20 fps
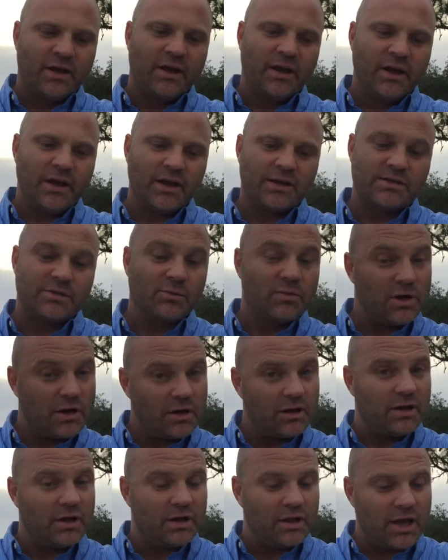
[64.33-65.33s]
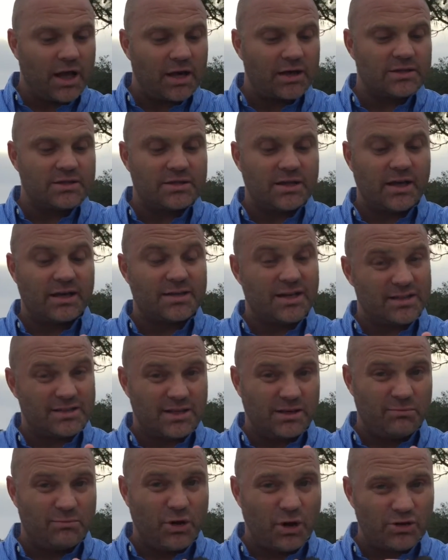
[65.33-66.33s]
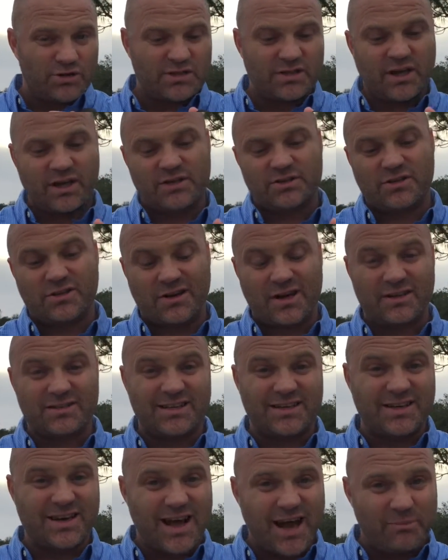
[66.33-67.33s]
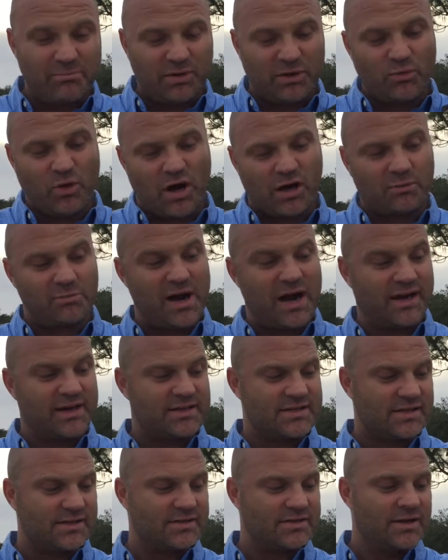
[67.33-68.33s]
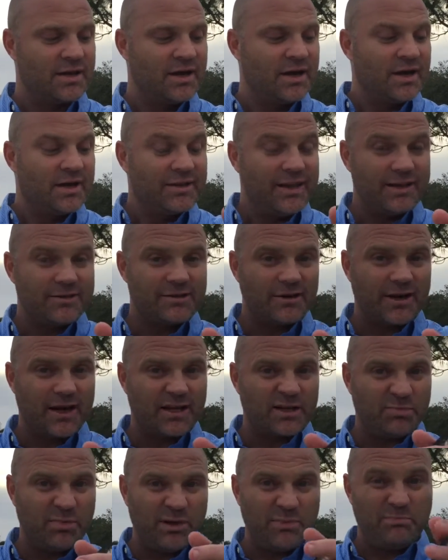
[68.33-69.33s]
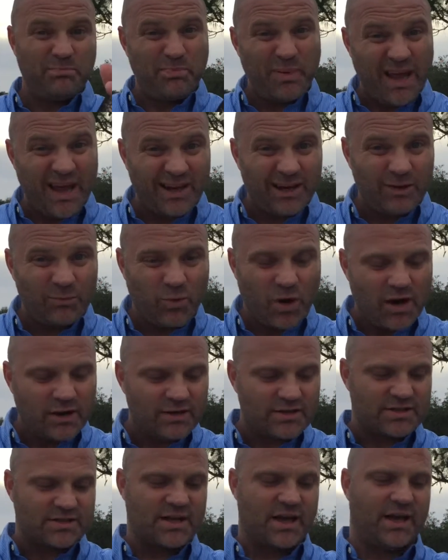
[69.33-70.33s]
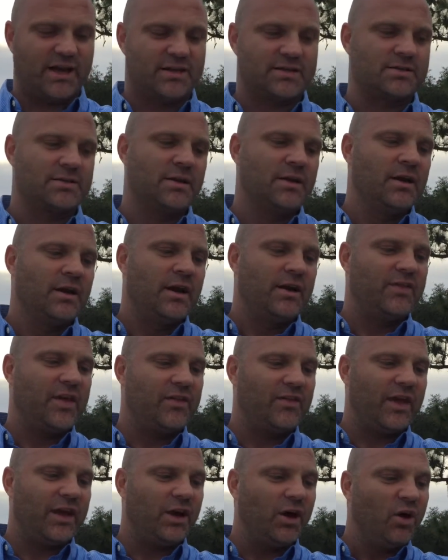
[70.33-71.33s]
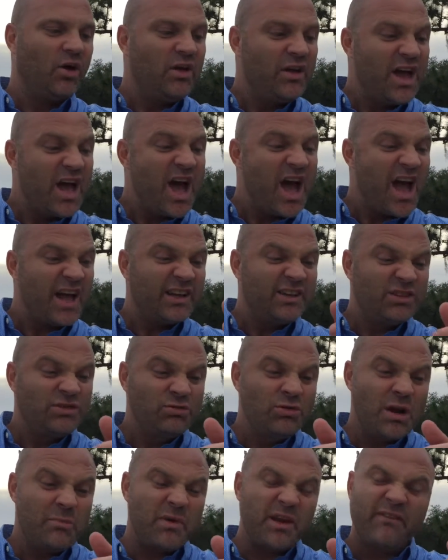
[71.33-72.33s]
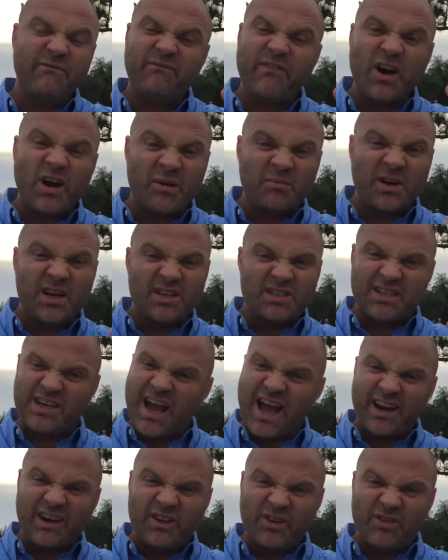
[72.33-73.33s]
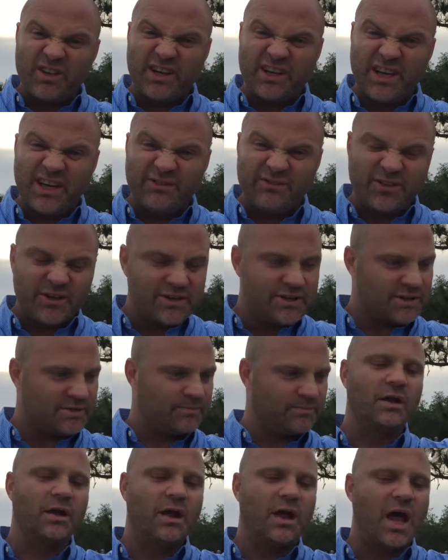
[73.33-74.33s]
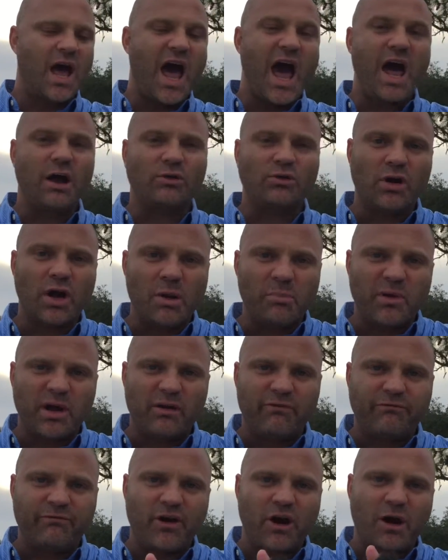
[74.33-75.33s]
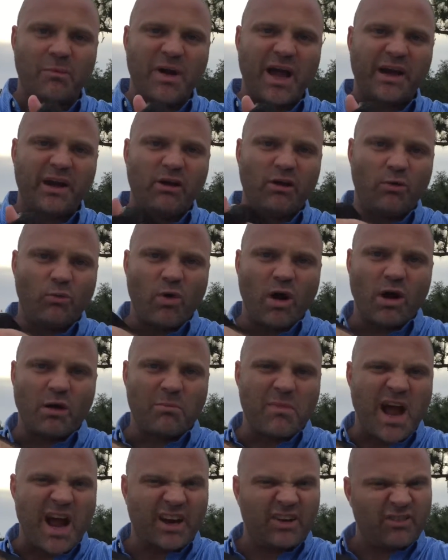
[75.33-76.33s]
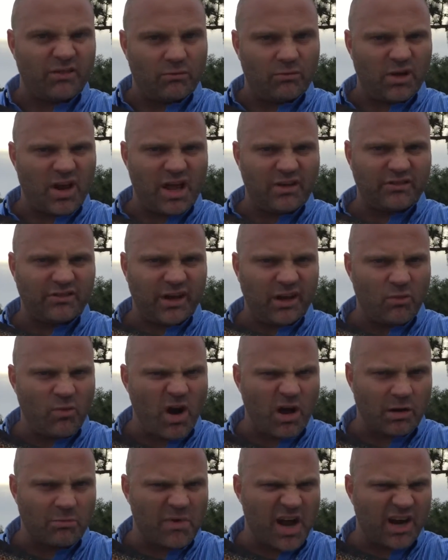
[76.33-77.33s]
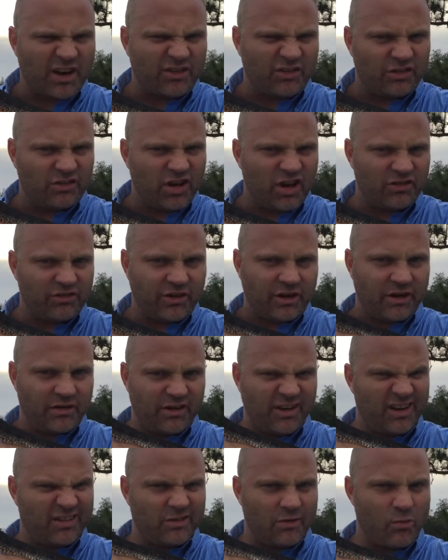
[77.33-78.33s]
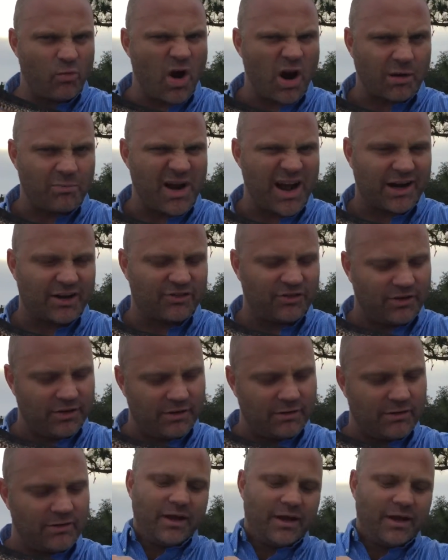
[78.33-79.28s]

And I said, well, a lot of snakes, actually most snakes, turn out to not be water moccasins. They turn out to be banded water snakes. And then they go, I grew up on a farm, Dusty, I know the difference. I grew up on a farm, I know a water moccasin when I see a water moccasin, Dusty. That's a water moccasin.